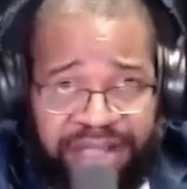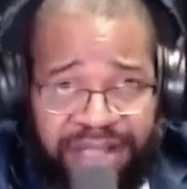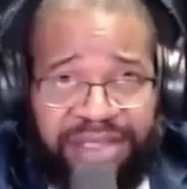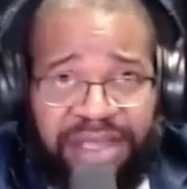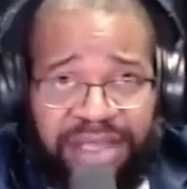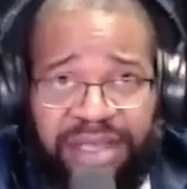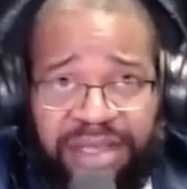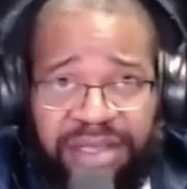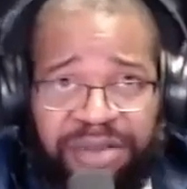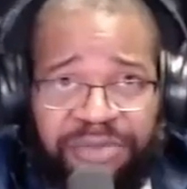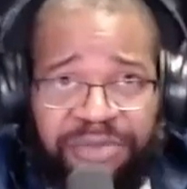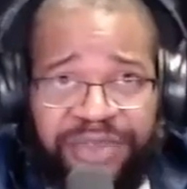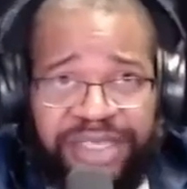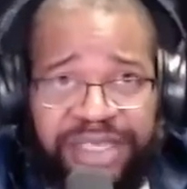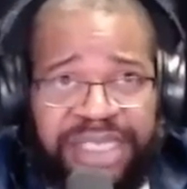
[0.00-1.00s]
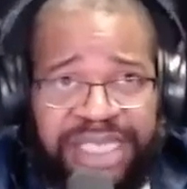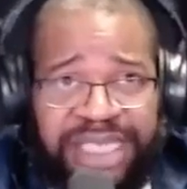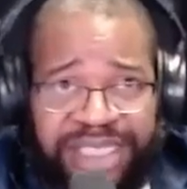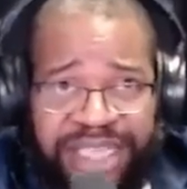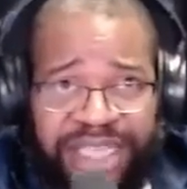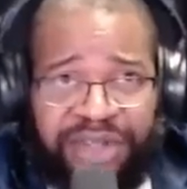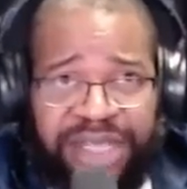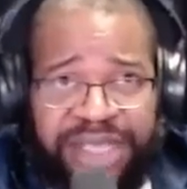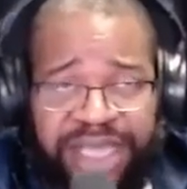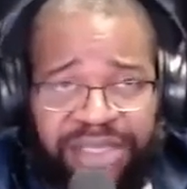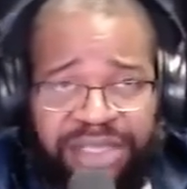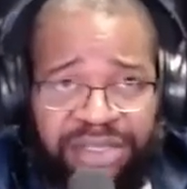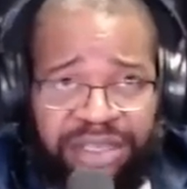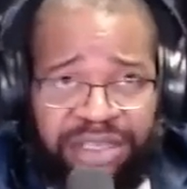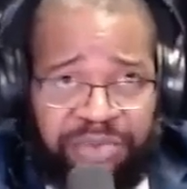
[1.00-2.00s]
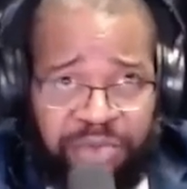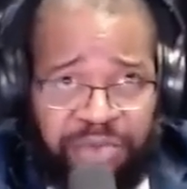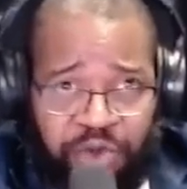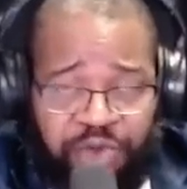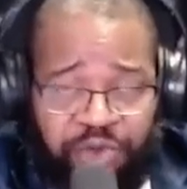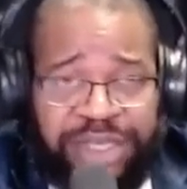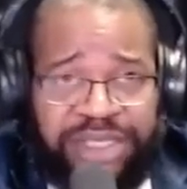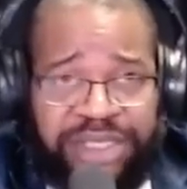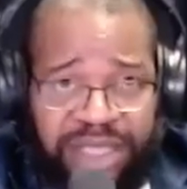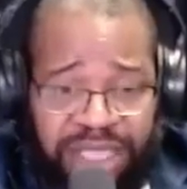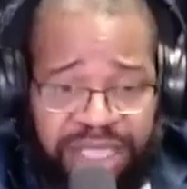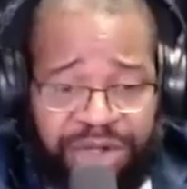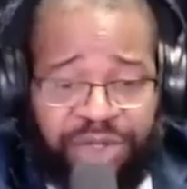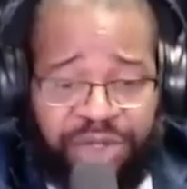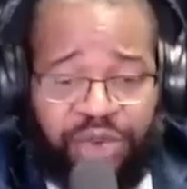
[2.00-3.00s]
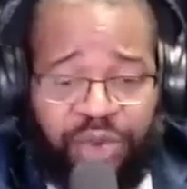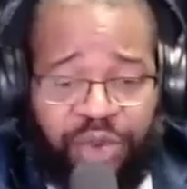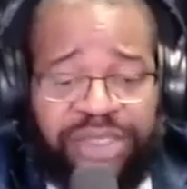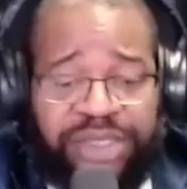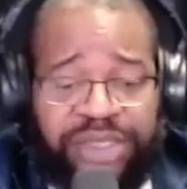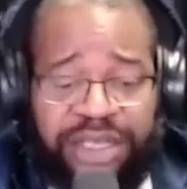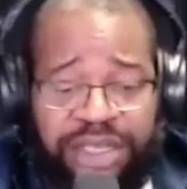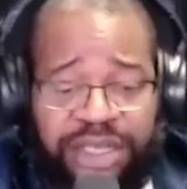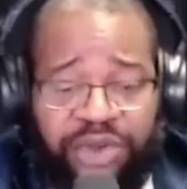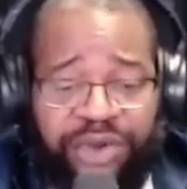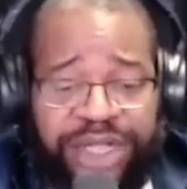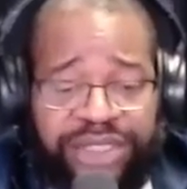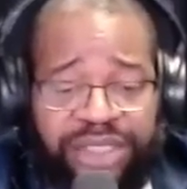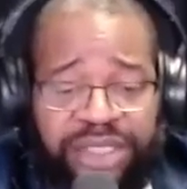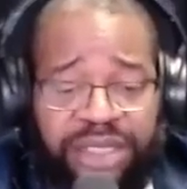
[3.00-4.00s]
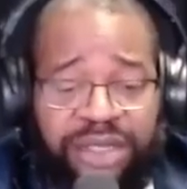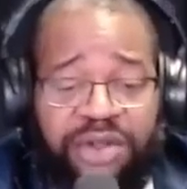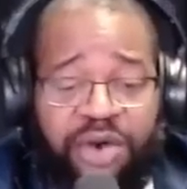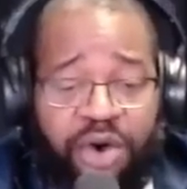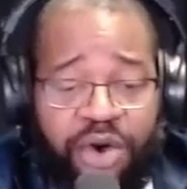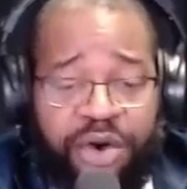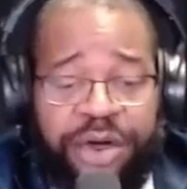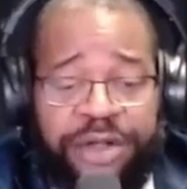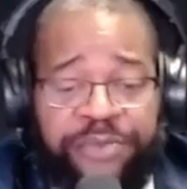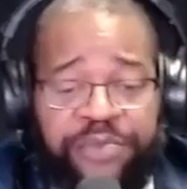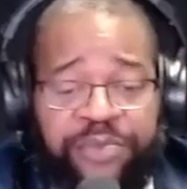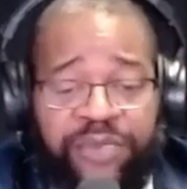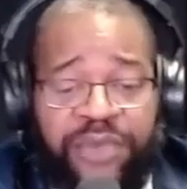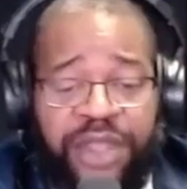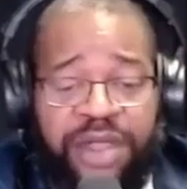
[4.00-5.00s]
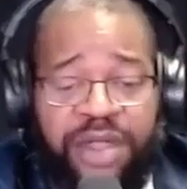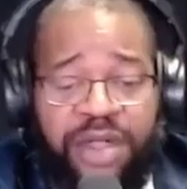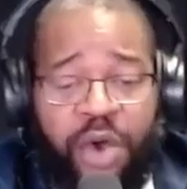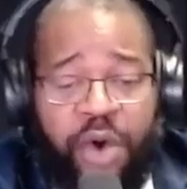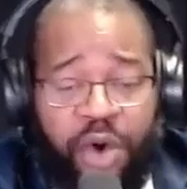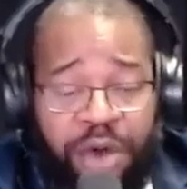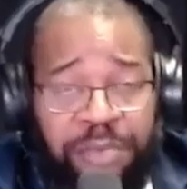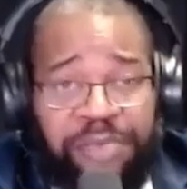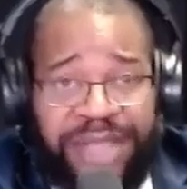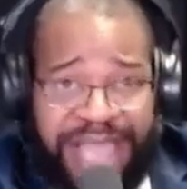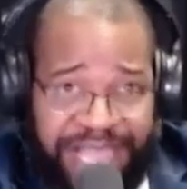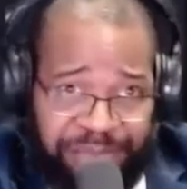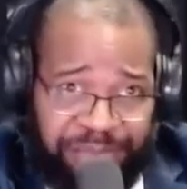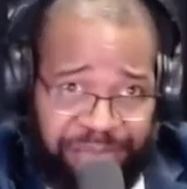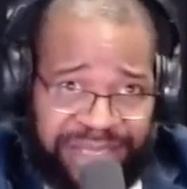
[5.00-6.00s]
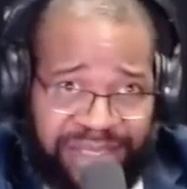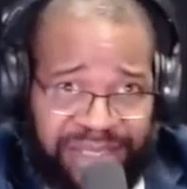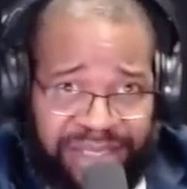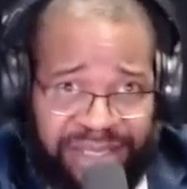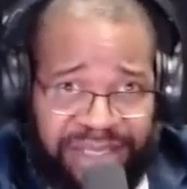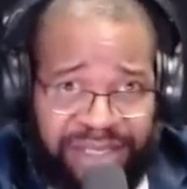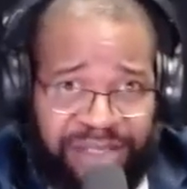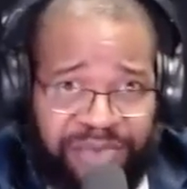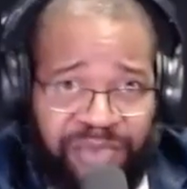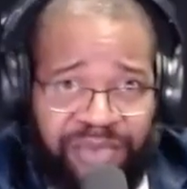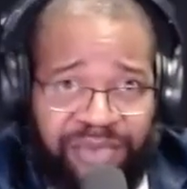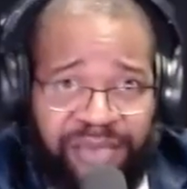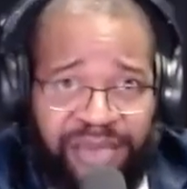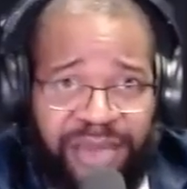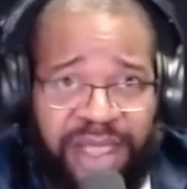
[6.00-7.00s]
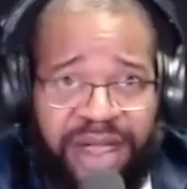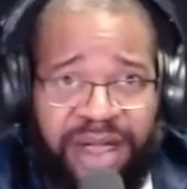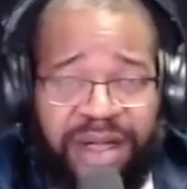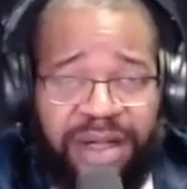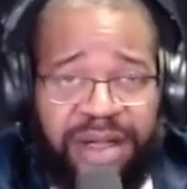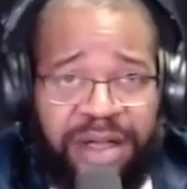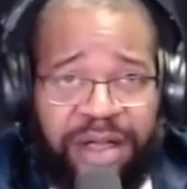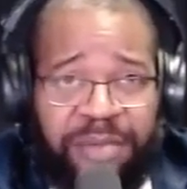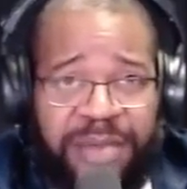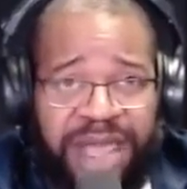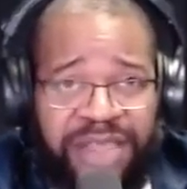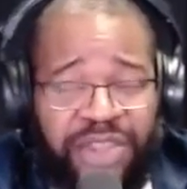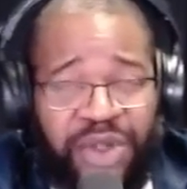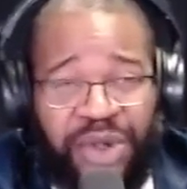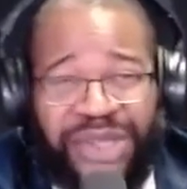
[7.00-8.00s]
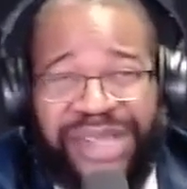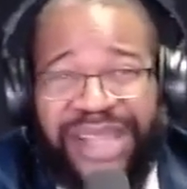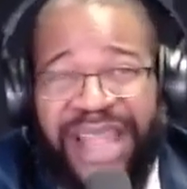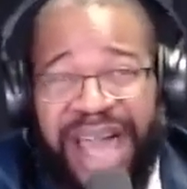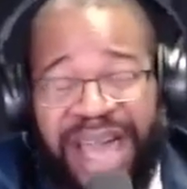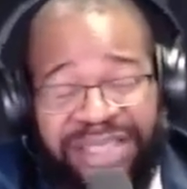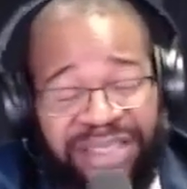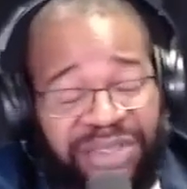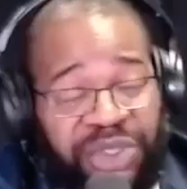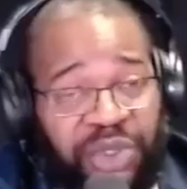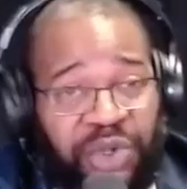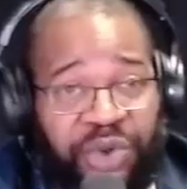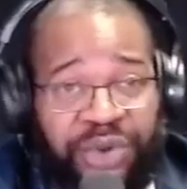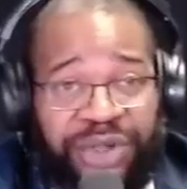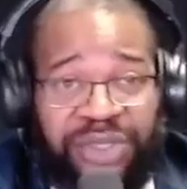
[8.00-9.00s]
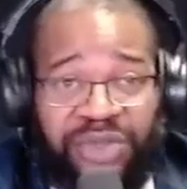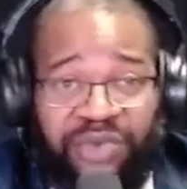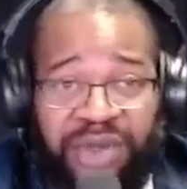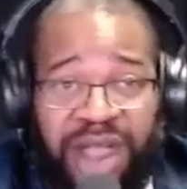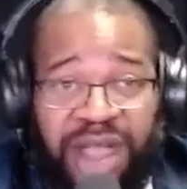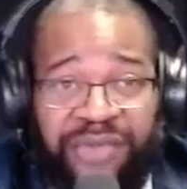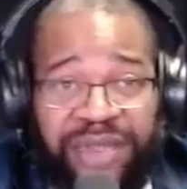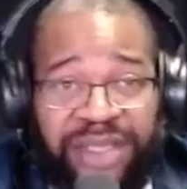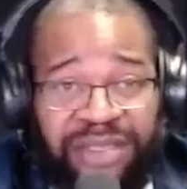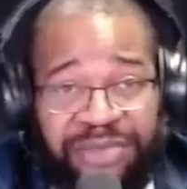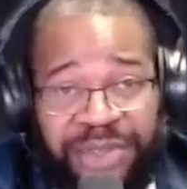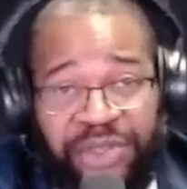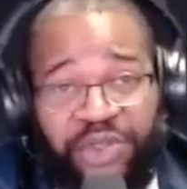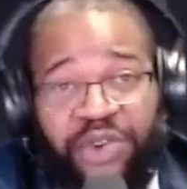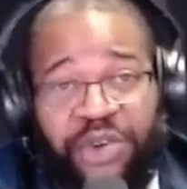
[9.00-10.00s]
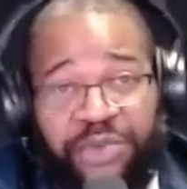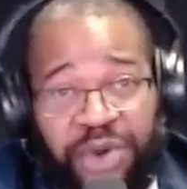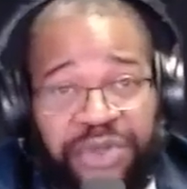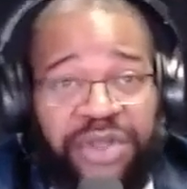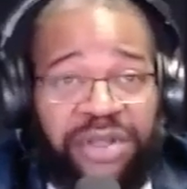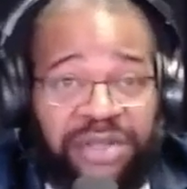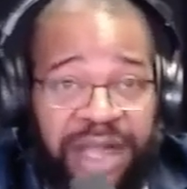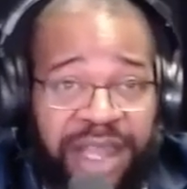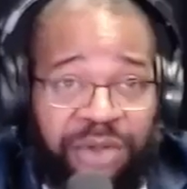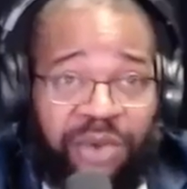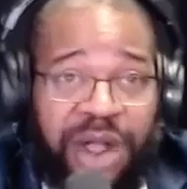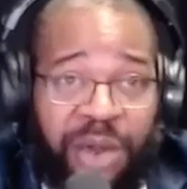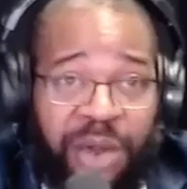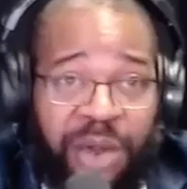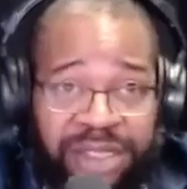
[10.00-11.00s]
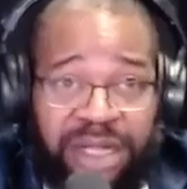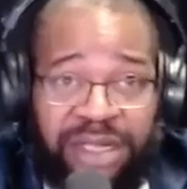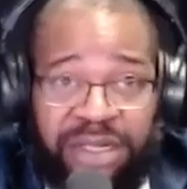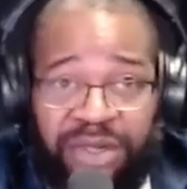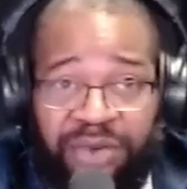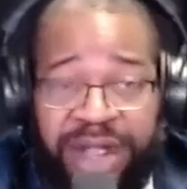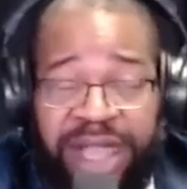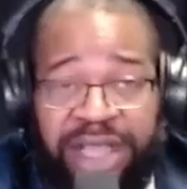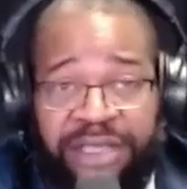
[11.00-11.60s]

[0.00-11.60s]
of desegregation and movements geared towards integration on black businesses. And there are lots of stories around this. I mean, Durham, North Carolina, where I went to undergrad,